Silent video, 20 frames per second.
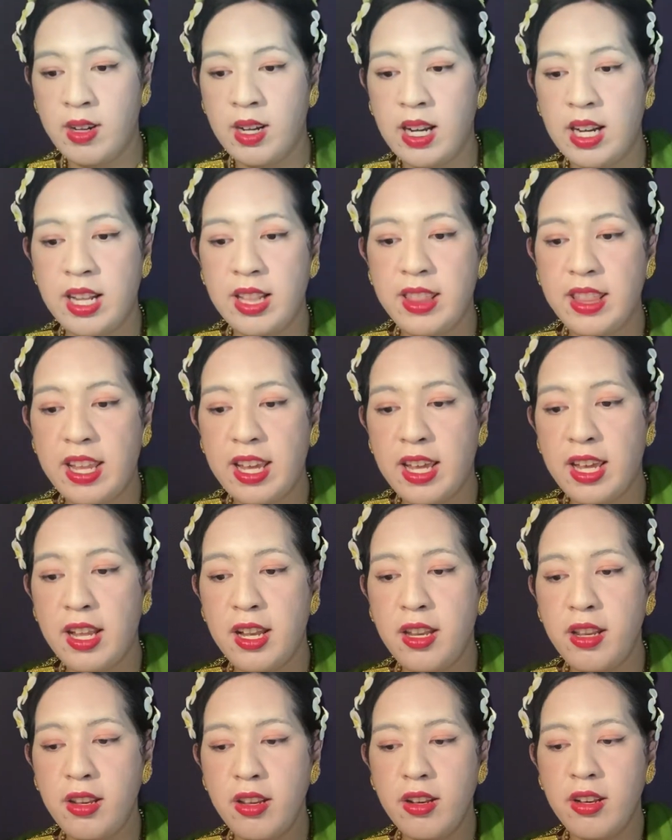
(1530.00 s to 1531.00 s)
And then
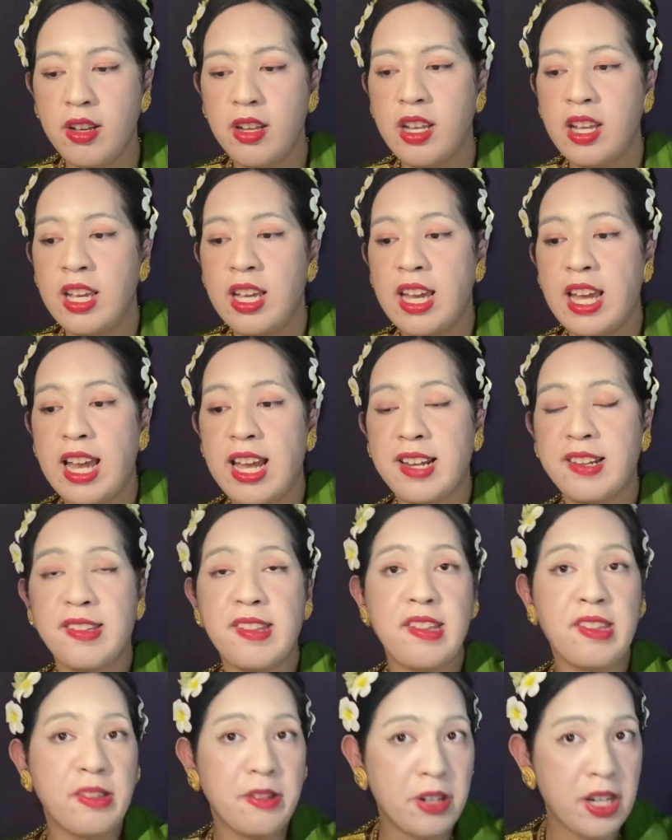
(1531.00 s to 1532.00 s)

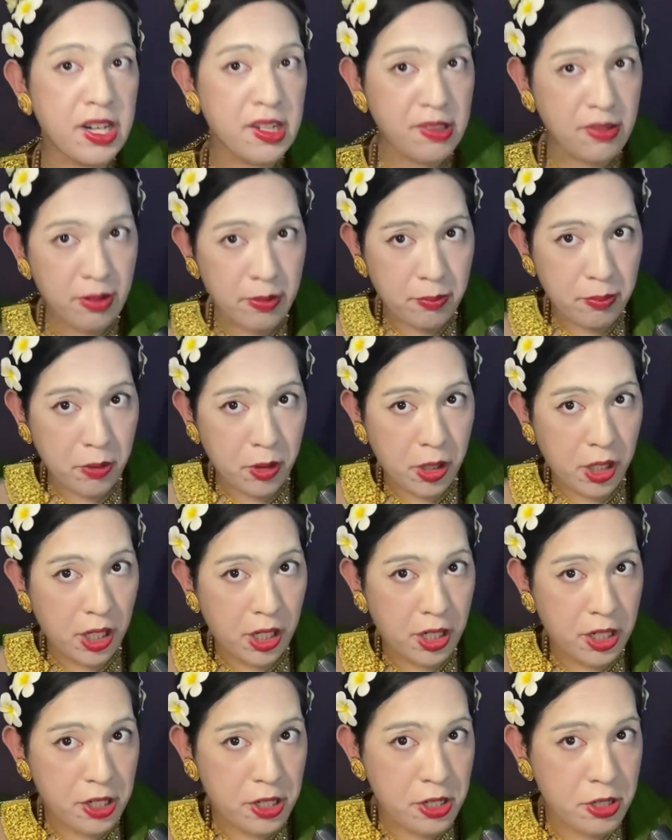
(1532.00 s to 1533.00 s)
accessories with
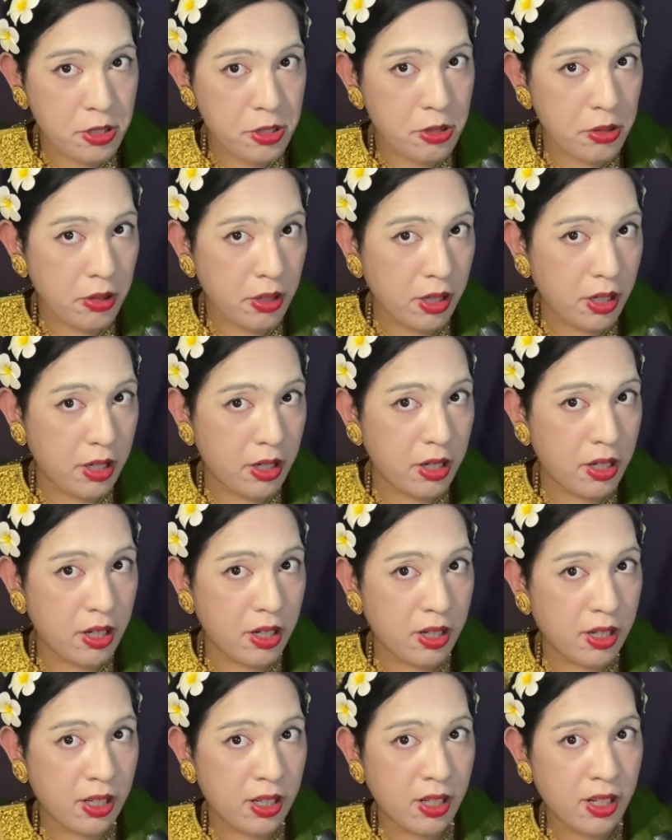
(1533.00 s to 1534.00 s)
more chuchuk,
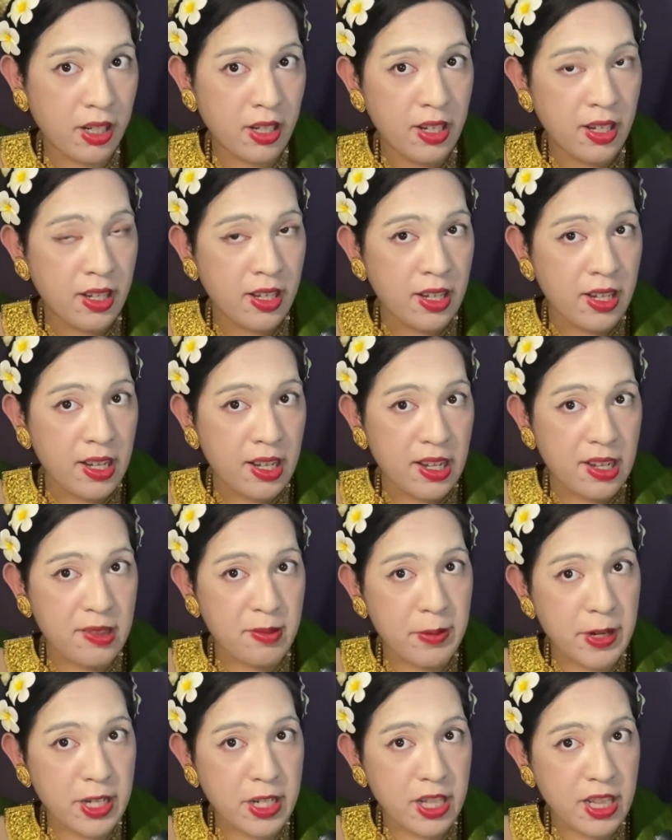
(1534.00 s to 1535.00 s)

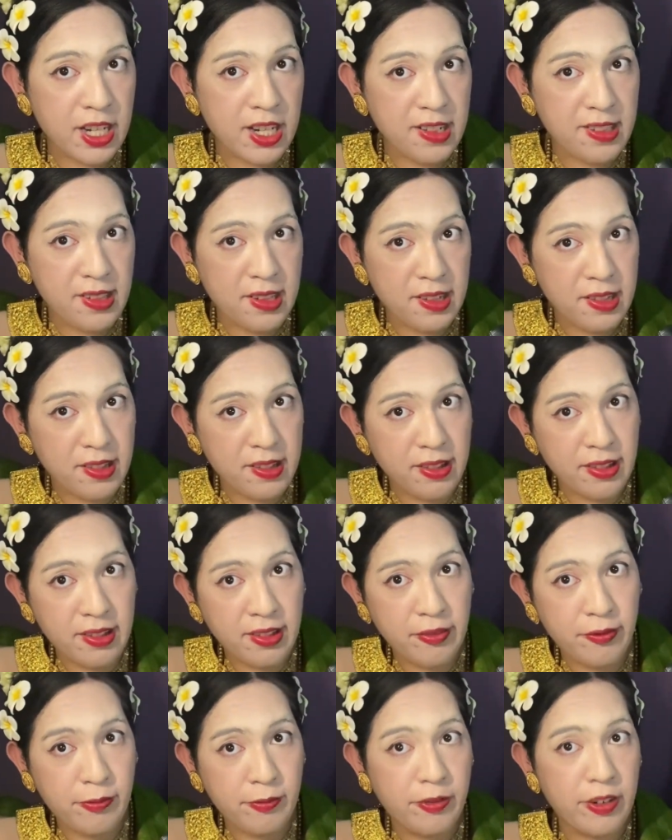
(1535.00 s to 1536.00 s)
especially since
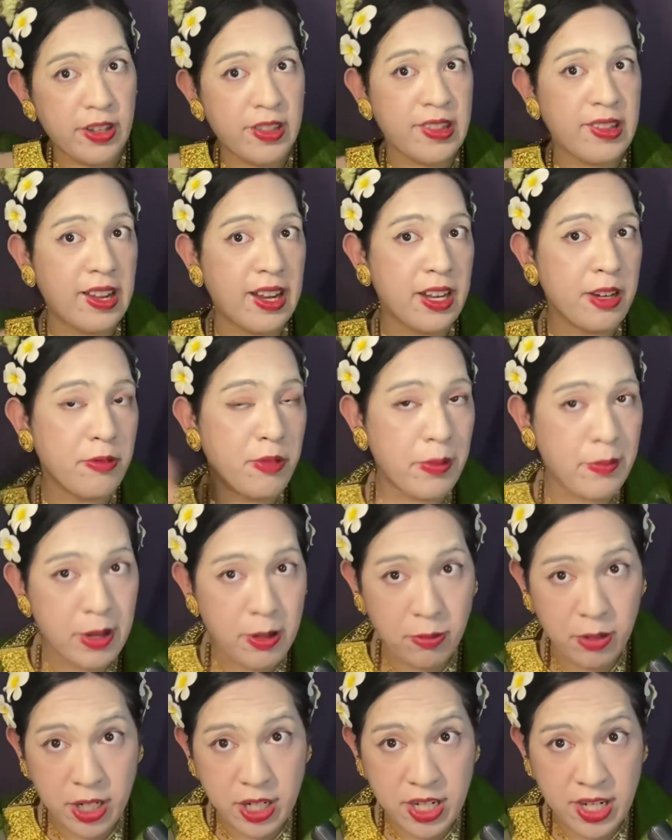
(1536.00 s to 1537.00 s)
Visayan women
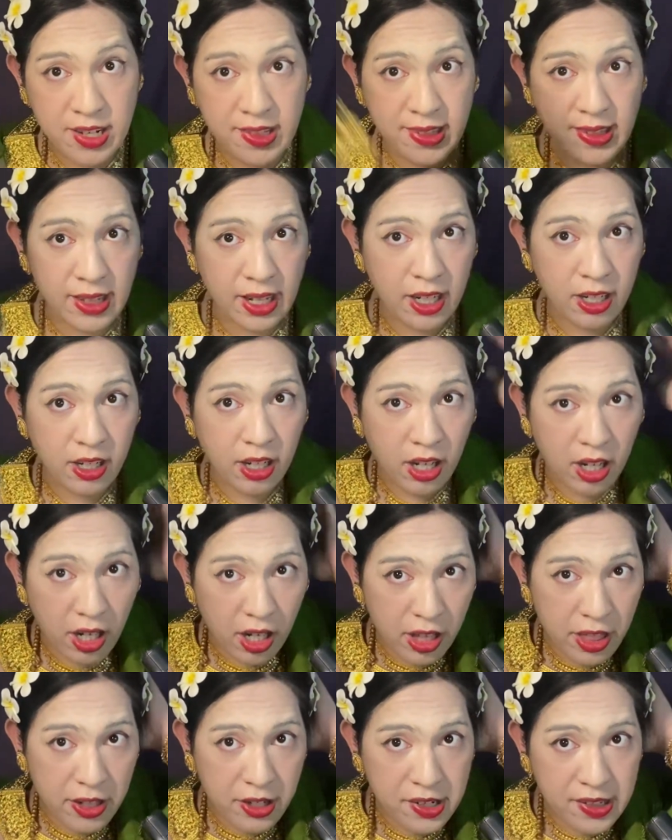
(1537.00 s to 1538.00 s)
were just like
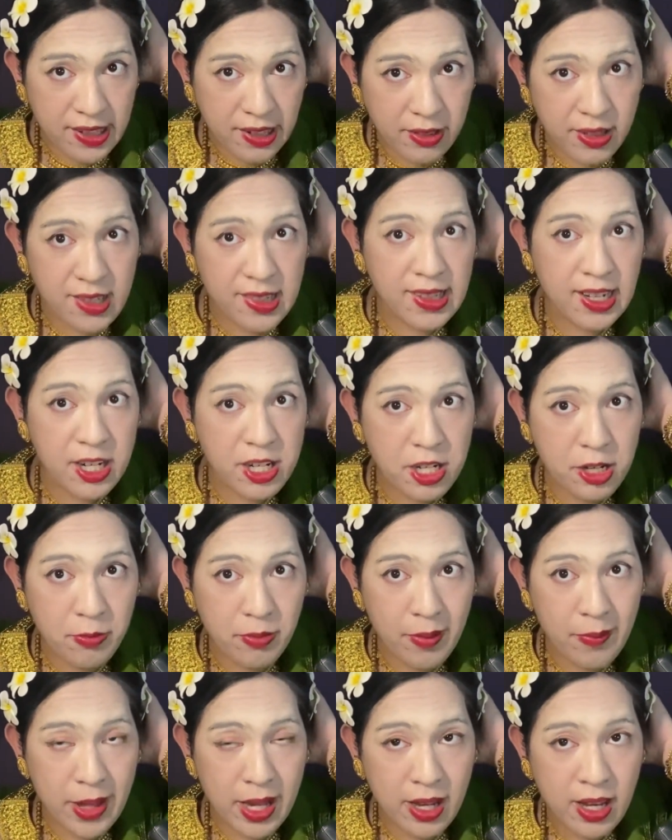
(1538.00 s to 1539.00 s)
other Southeast Asian
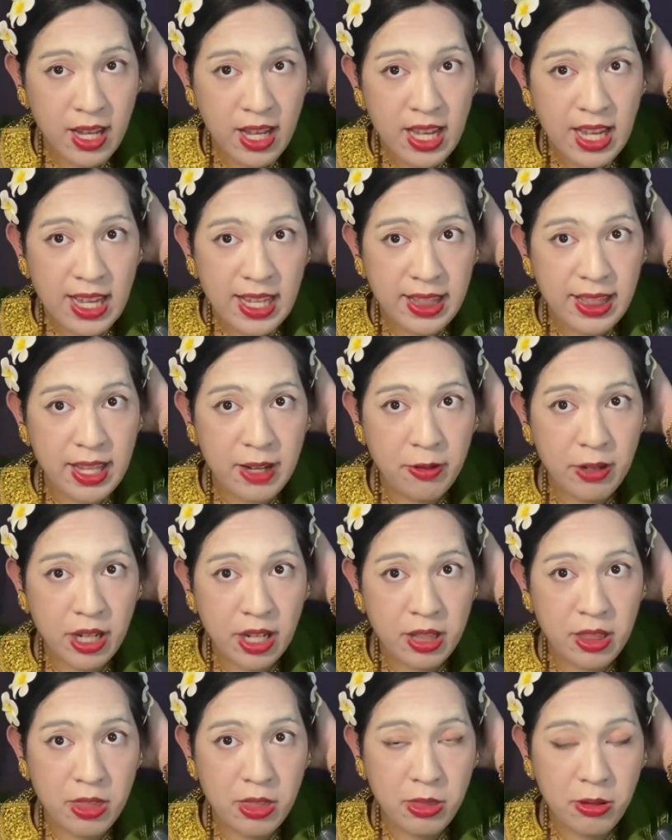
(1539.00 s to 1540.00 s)
women. They would
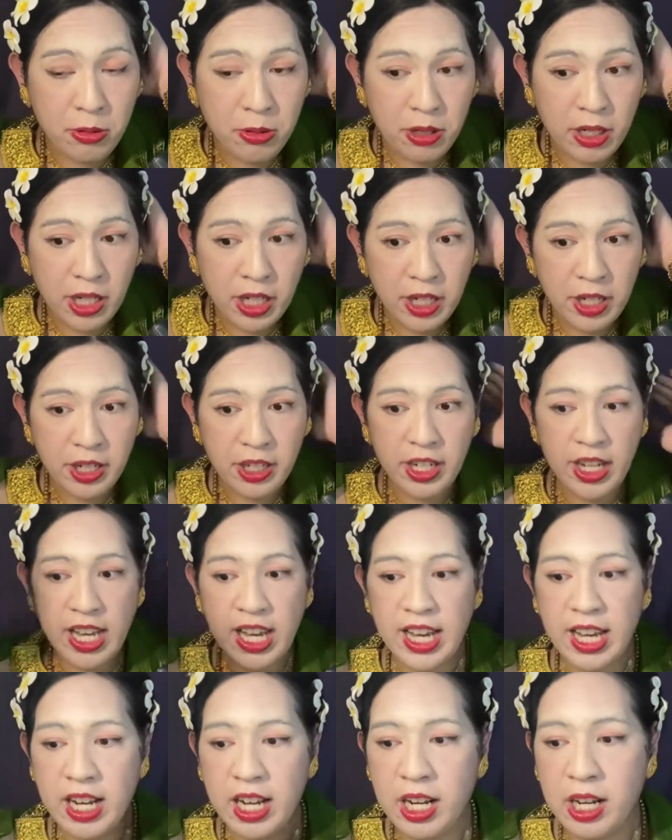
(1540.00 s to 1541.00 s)
adorn their
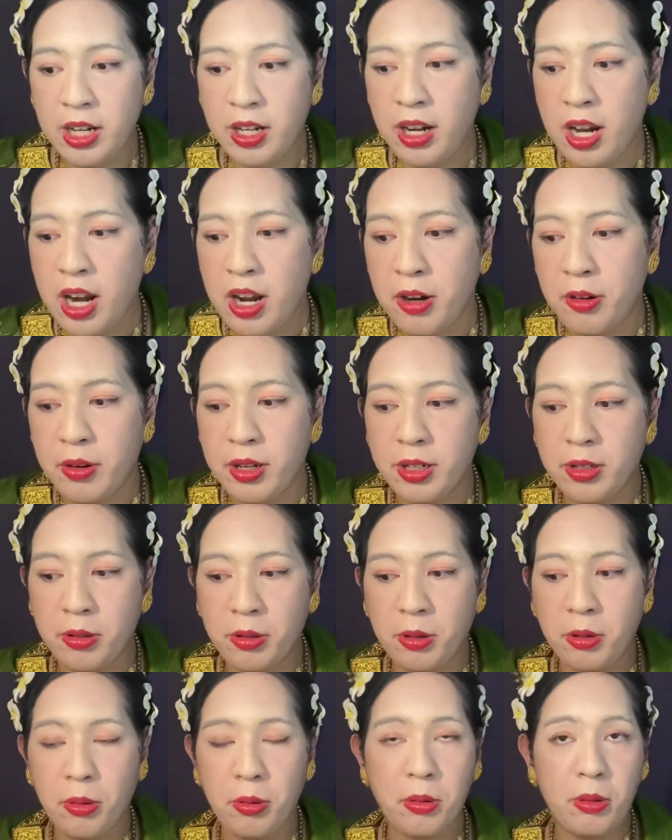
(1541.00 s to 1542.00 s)
hair
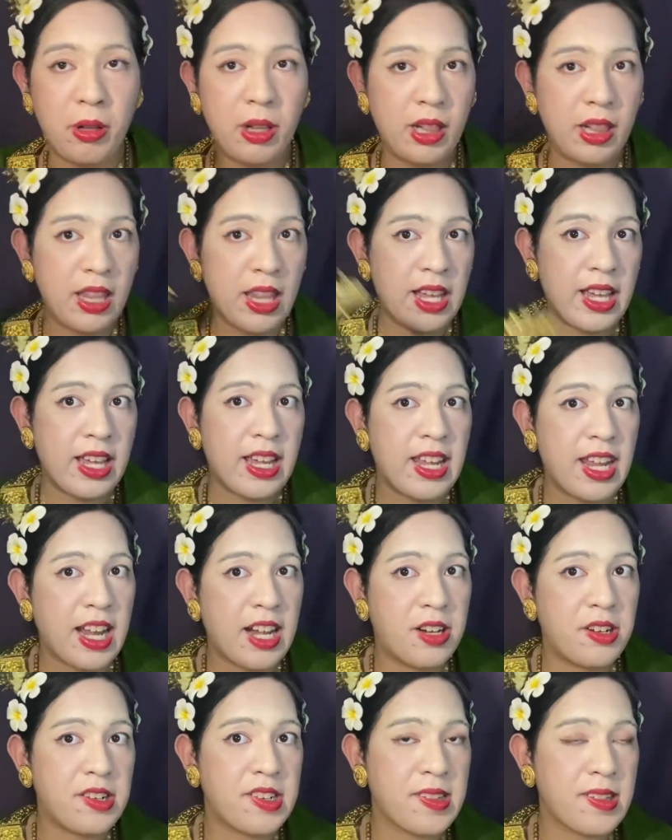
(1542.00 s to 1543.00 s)
with gold,
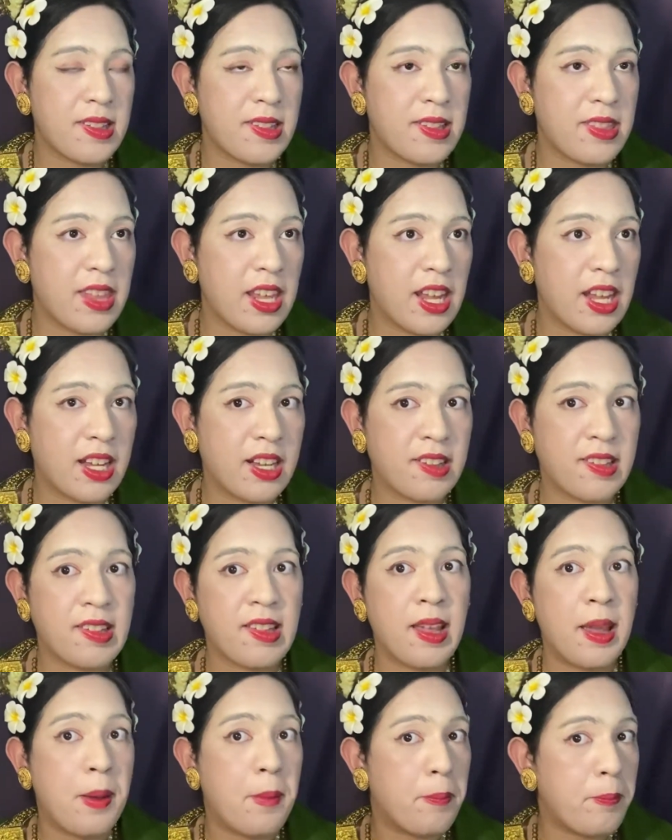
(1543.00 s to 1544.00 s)
hair sticks,
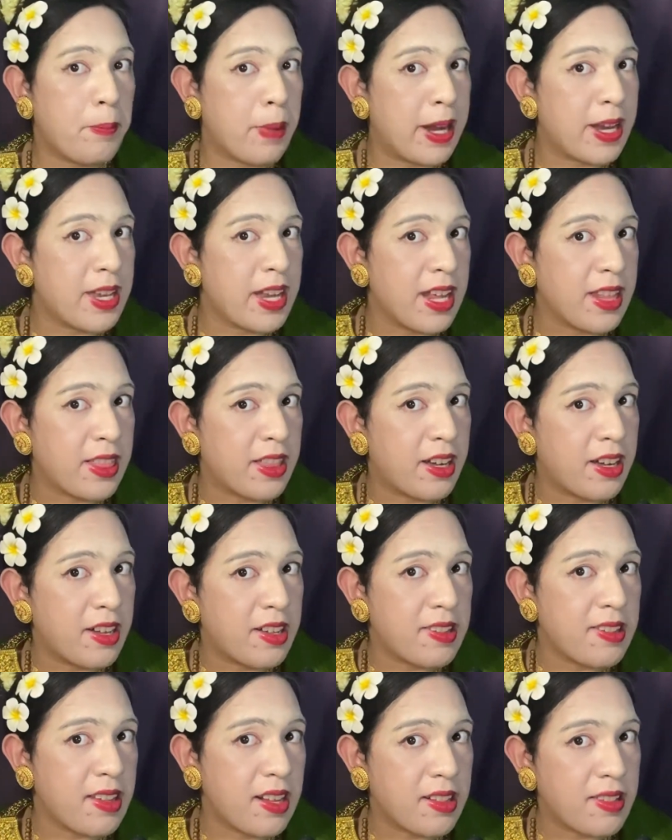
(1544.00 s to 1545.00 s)

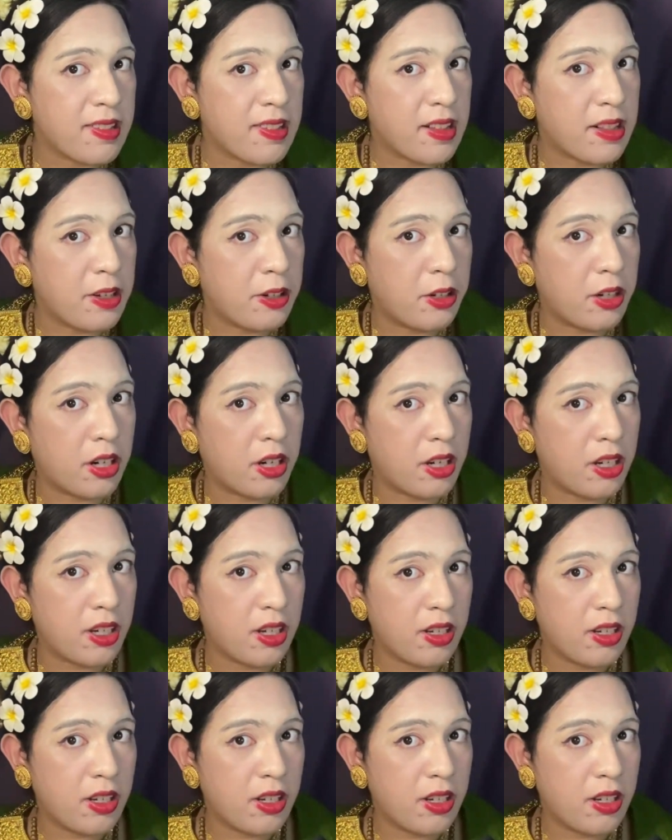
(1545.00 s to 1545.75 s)
painetas, etc.